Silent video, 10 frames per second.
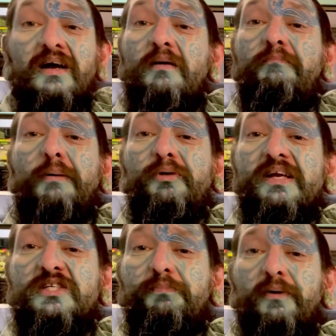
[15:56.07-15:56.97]
Bubble
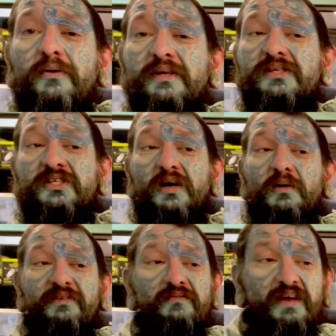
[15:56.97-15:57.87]
nest builders, so
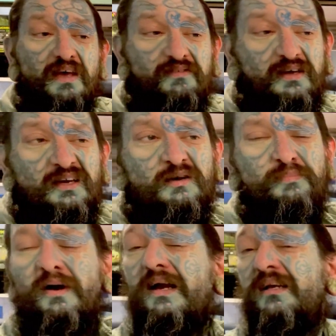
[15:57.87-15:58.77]
if you've ever
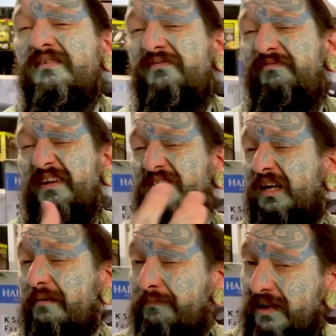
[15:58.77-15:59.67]
bred things
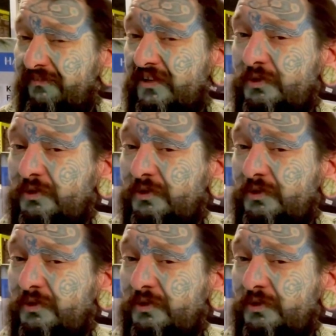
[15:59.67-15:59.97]
like bettafish